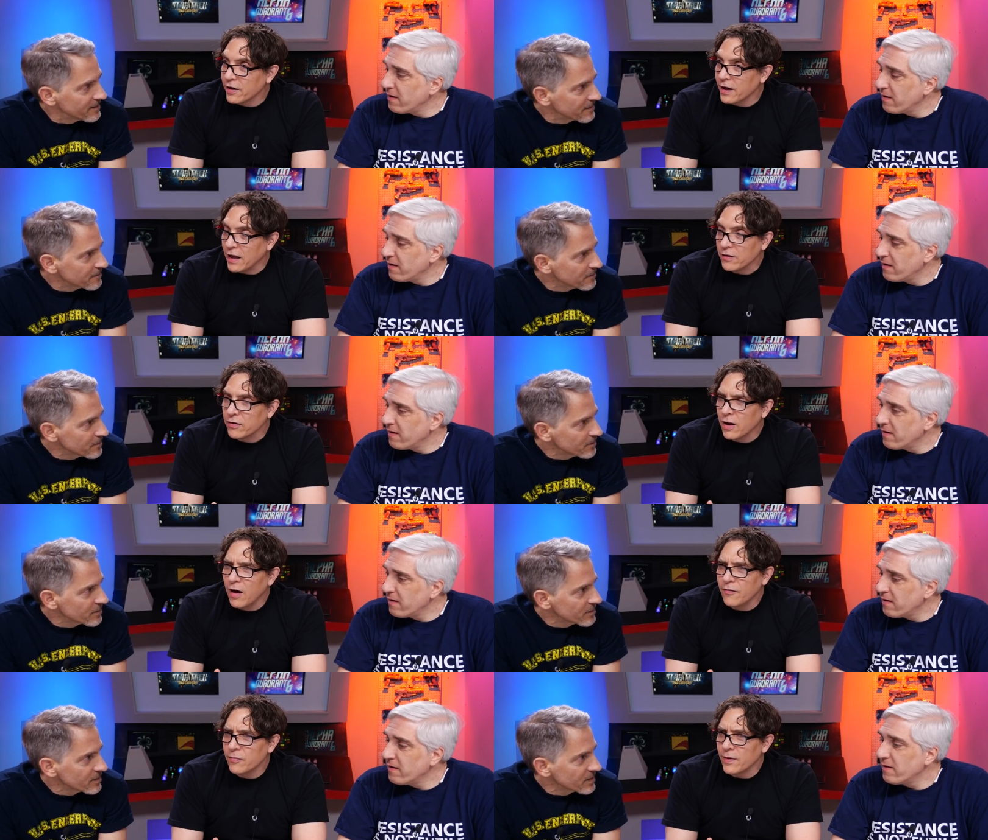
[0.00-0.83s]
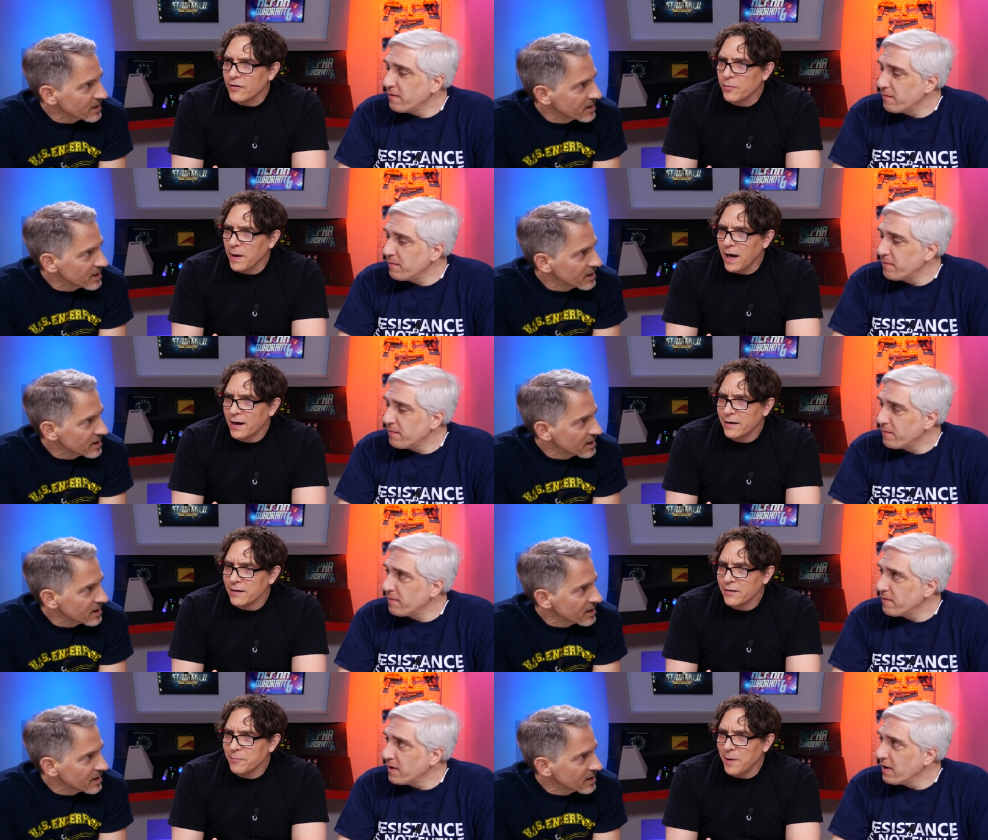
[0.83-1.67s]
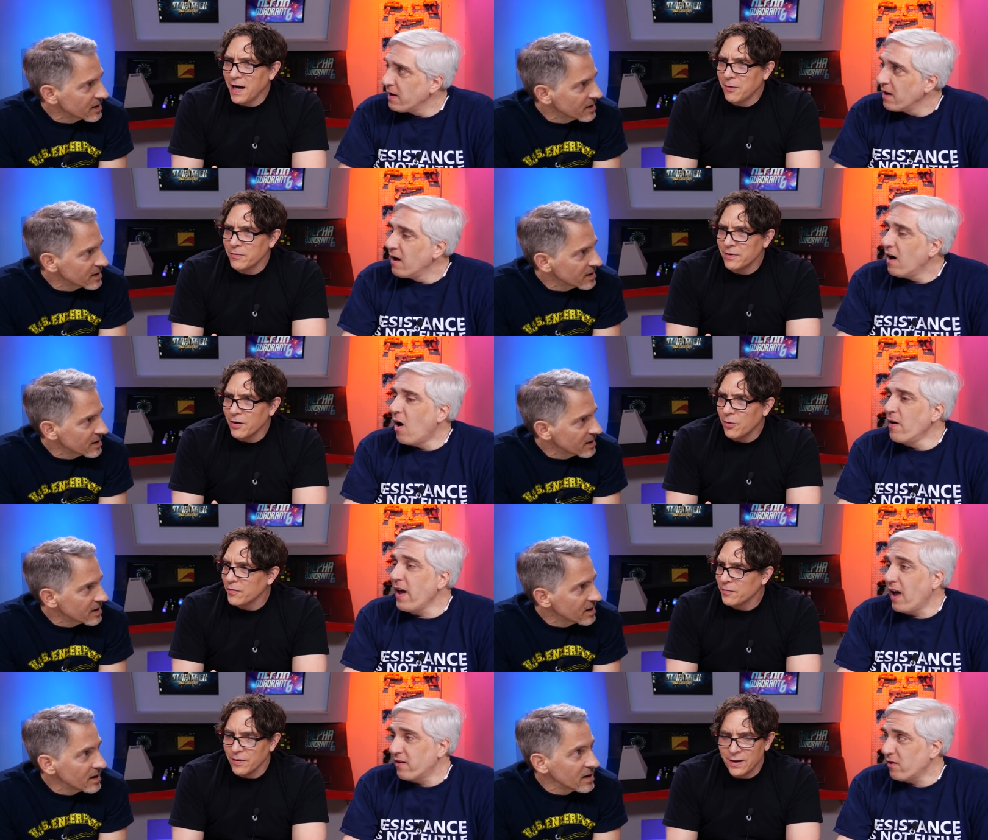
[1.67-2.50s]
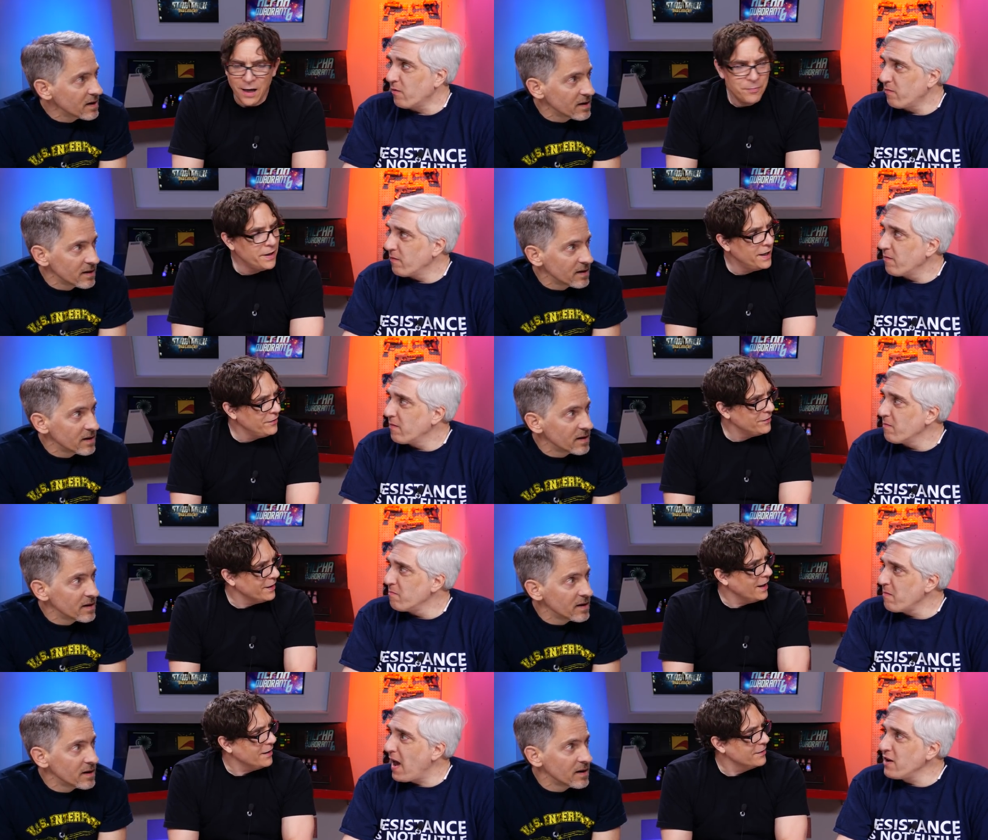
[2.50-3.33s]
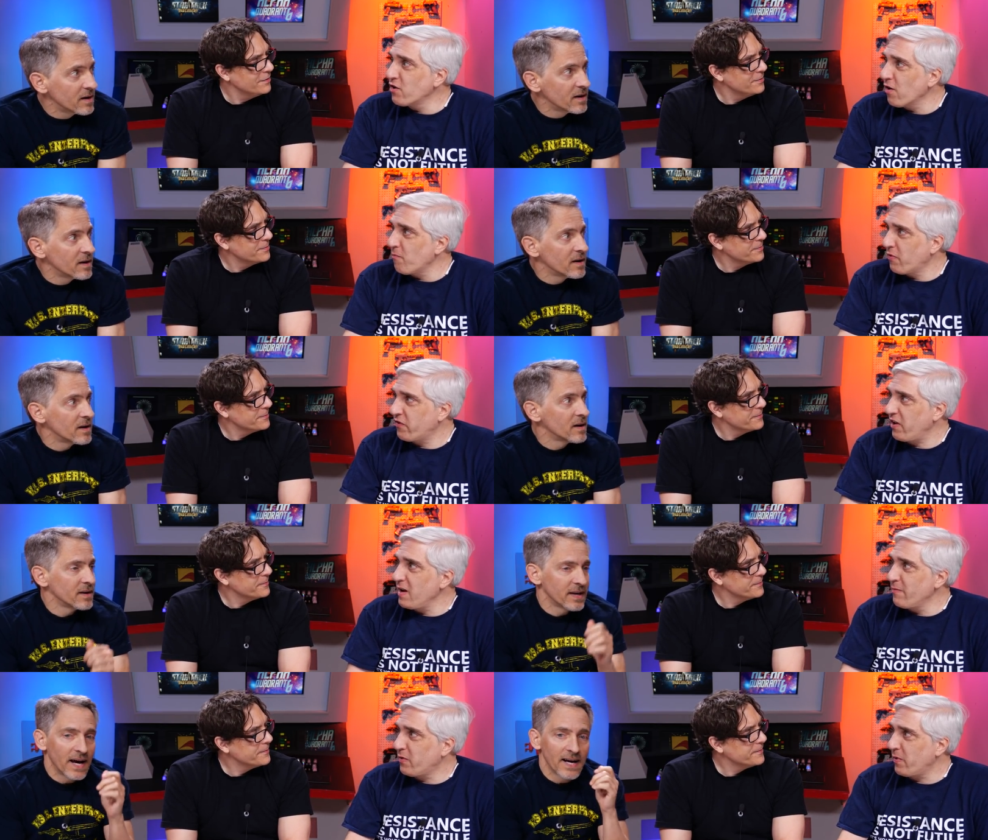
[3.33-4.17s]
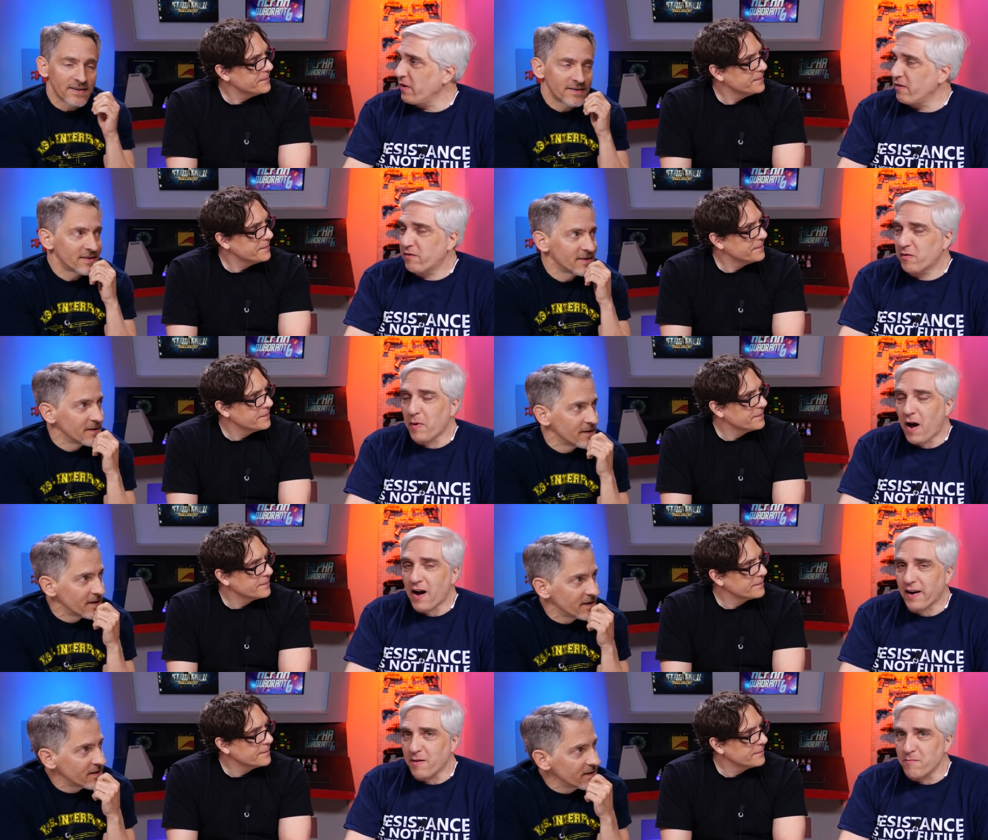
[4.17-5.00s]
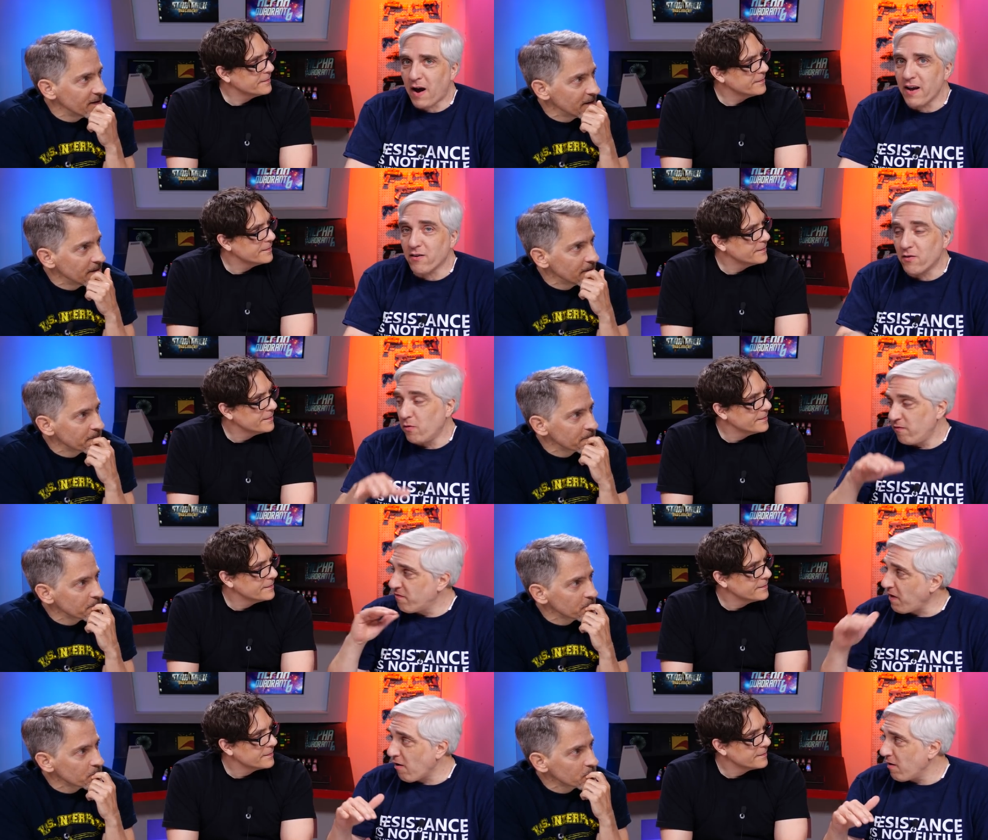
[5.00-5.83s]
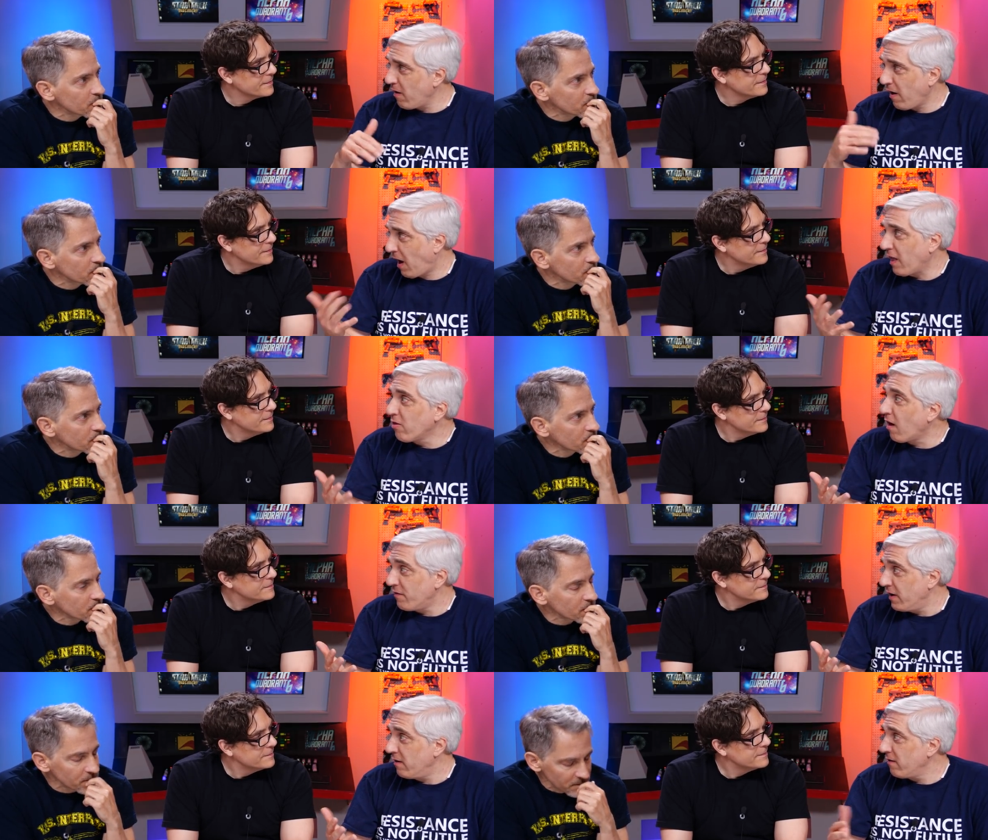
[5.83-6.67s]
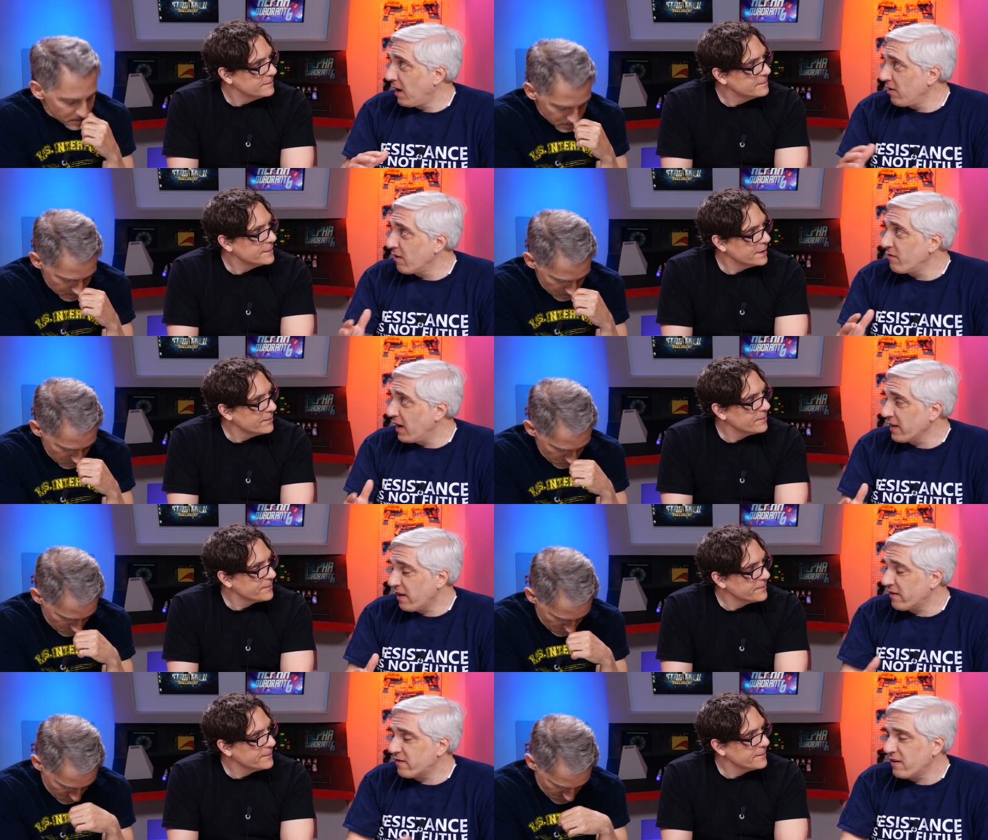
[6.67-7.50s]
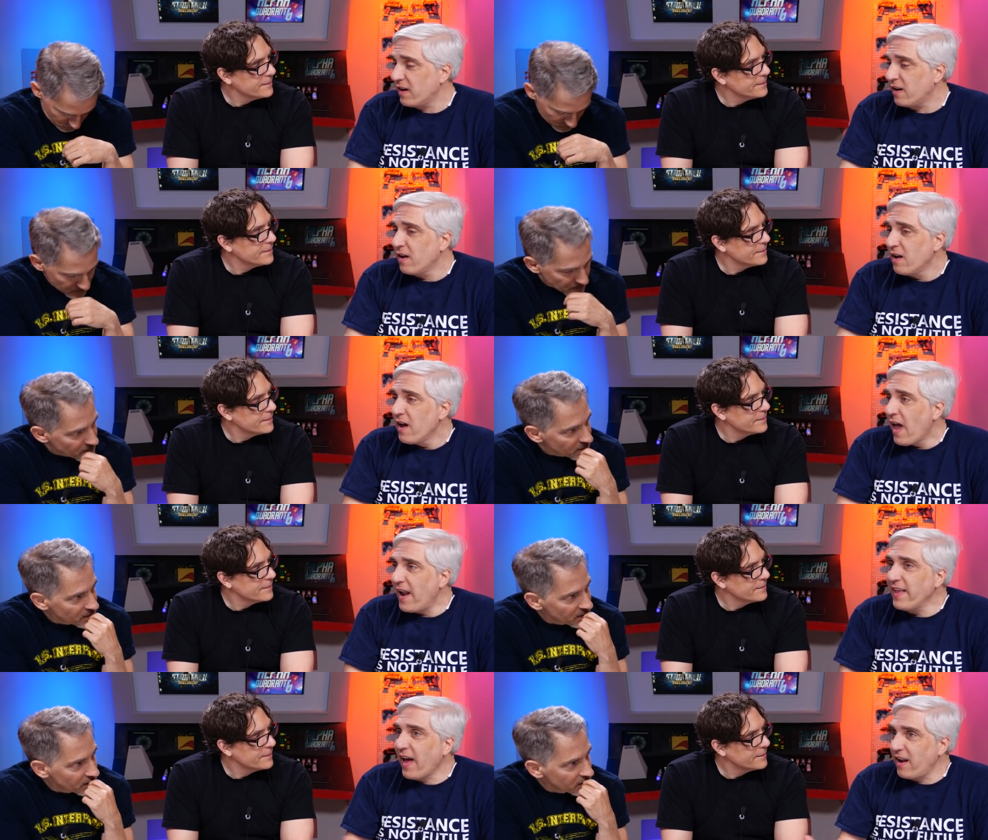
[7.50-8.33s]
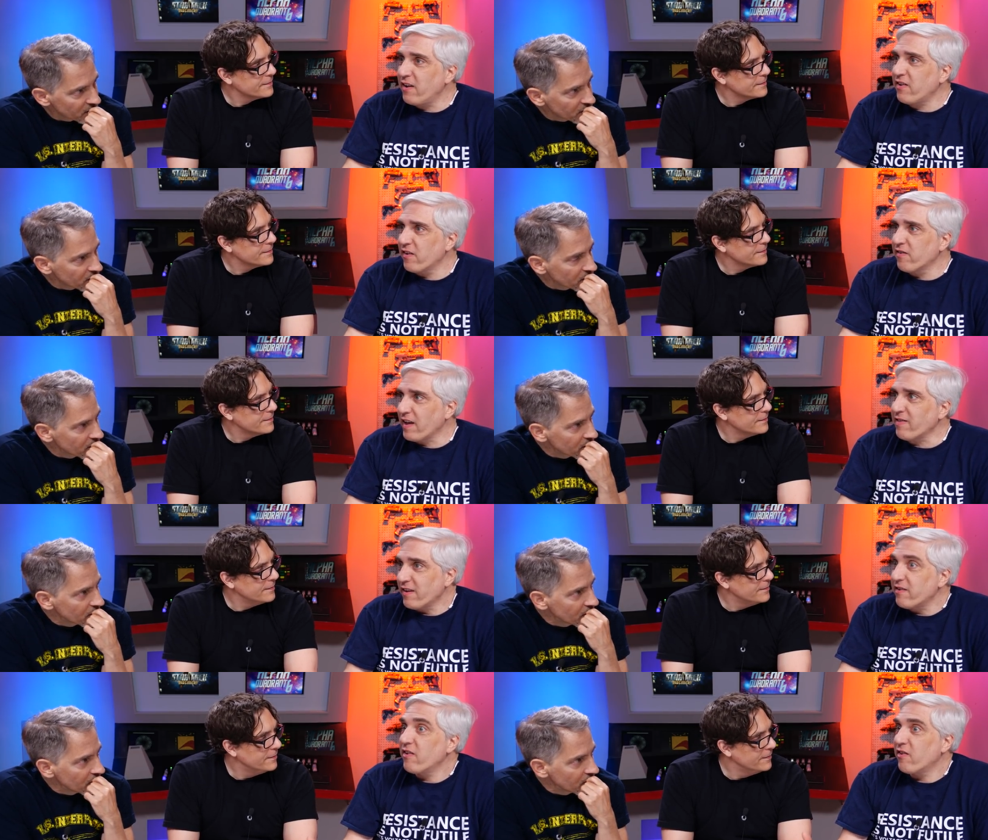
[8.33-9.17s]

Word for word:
Speaker 1: I loved when Spock Spock you know oh, yeah. So got pissed. Yeah. Major
Speaker 2: scene yes. between Spock and Michael. Very I loved it. I loved like that scene. And again, this is like this is